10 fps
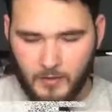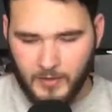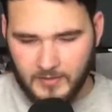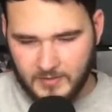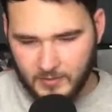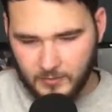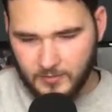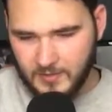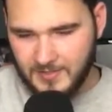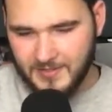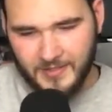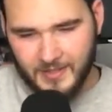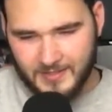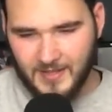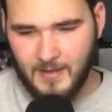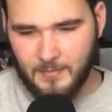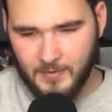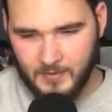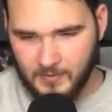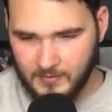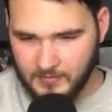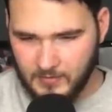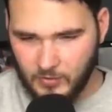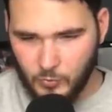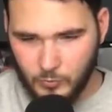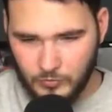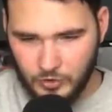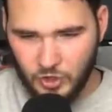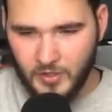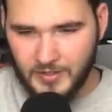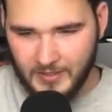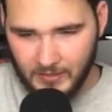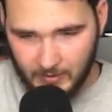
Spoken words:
Okay, so this next app is called Journey